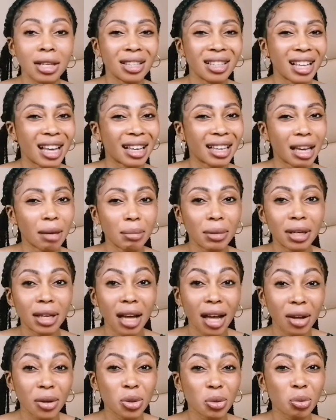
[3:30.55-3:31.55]
there are
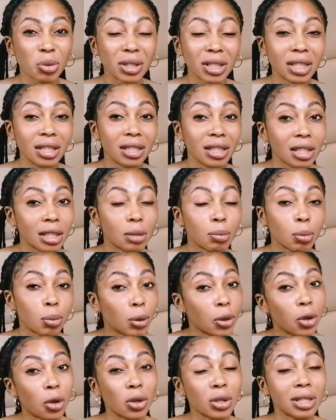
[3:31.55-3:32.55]
chemicals within these
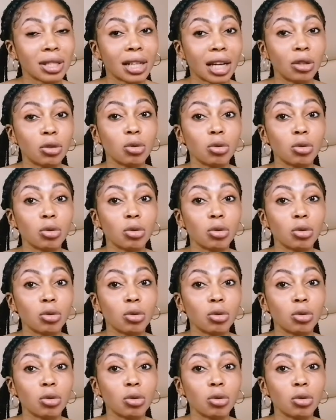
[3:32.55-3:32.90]
products that